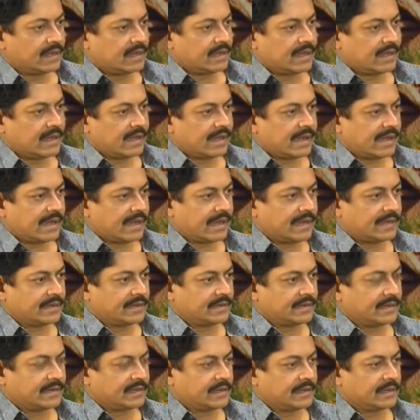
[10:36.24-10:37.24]

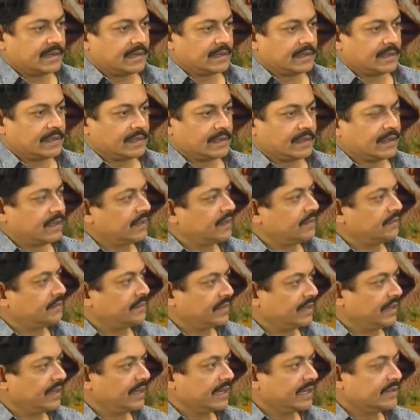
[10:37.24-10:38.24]
and uh, her
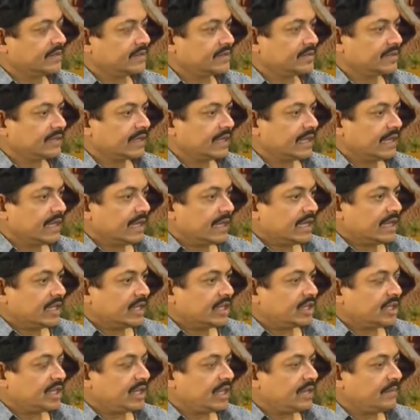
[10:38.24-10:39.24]
brilliance,
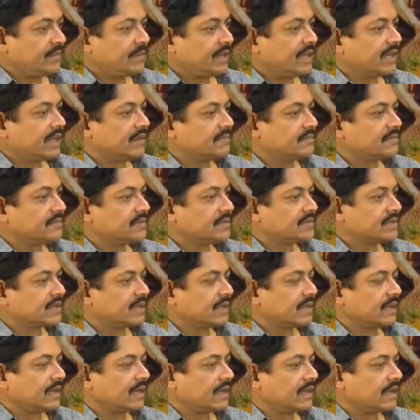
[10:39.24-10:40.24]
she becomes
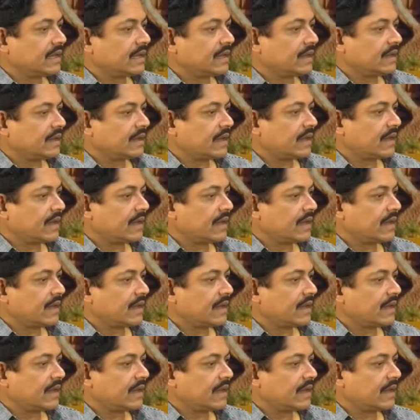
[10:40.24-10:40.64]
uh,